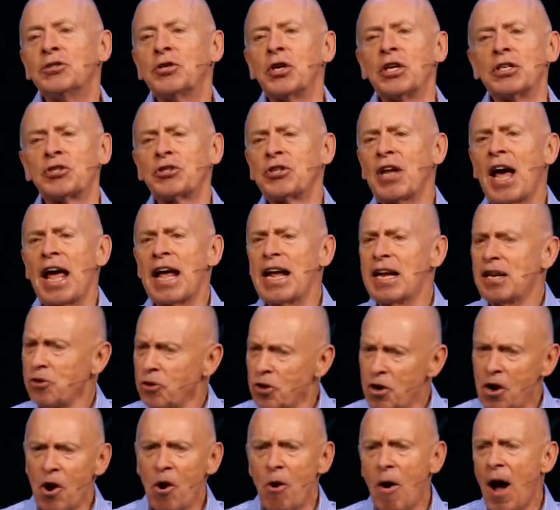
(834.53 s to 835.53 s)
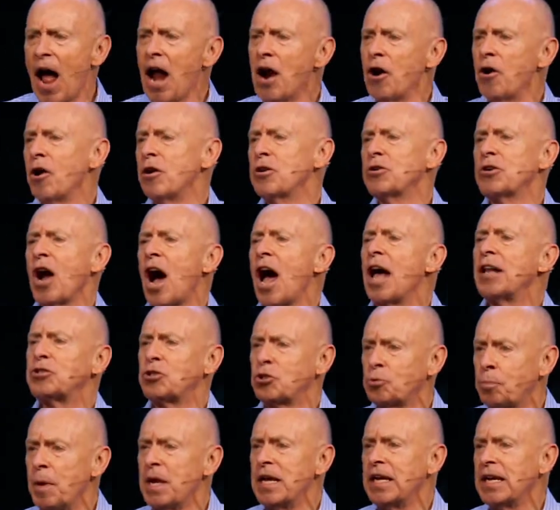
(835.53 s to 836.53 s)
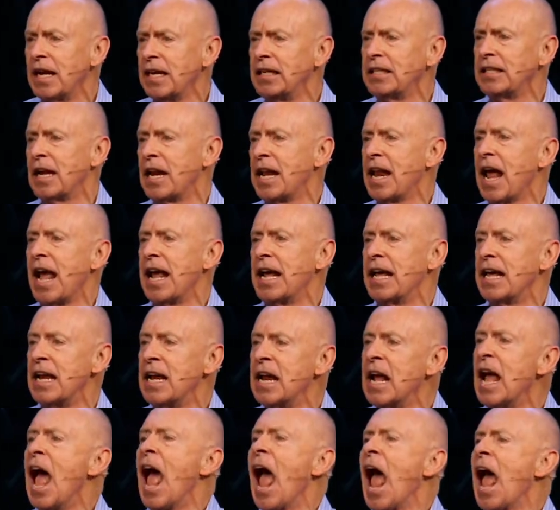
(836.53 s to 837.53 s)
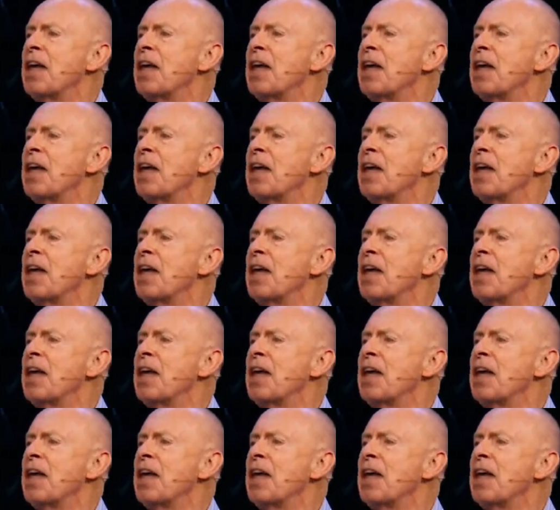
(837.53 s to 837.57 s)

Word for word: to say, you know, I heard God speaking today, and,